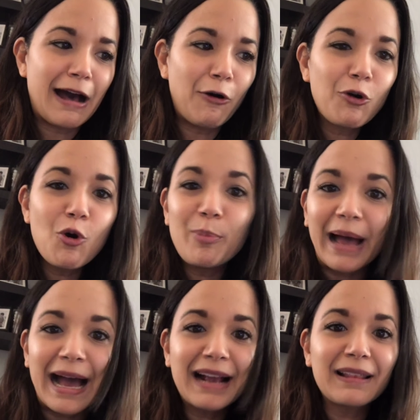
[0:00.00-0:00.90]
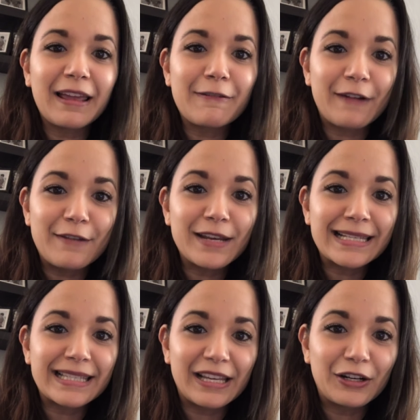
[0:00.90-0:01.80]
I'll go back like 5
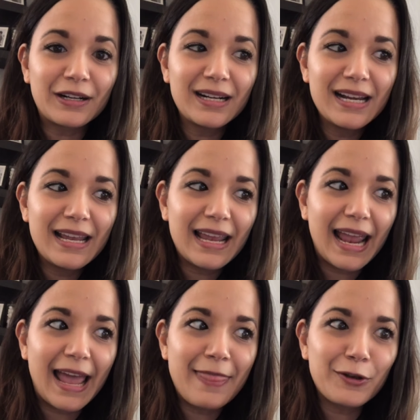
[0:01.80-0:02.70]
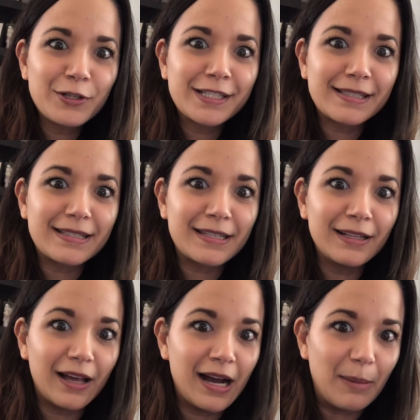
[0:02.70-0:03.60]
days later and they're
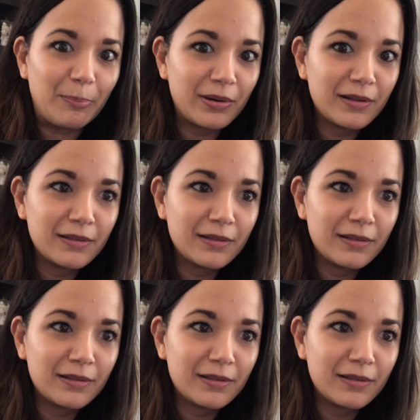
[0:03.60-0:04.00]
still up.